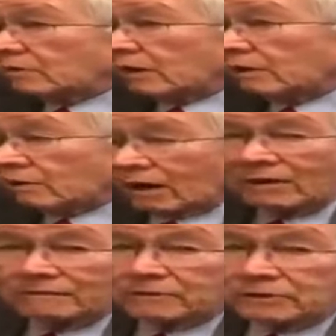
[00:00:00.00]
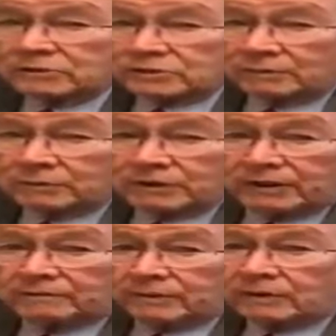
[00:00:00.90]
their life is in jeopardy.
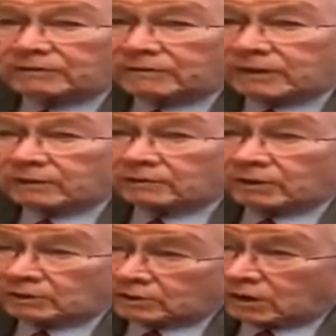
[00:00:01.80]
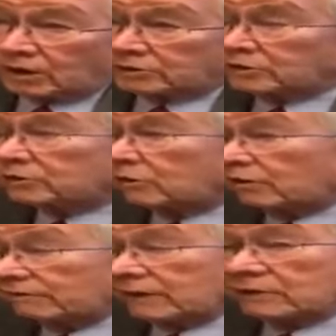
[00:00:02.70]
If they're unconscious and
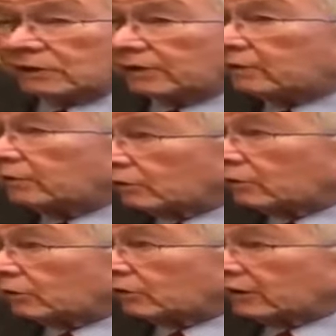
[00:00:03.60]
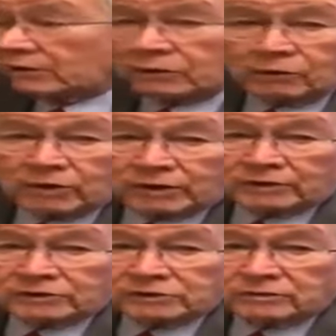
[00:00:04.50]
on a ventilator, they're going to get their
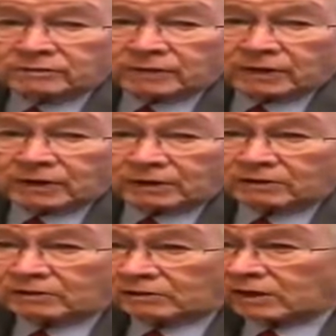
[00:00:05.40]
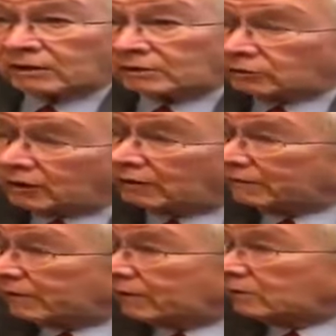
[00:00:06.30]
organs, and they do
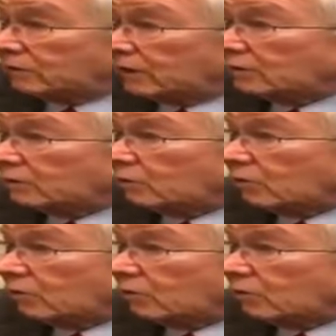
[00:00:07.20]
everything to get their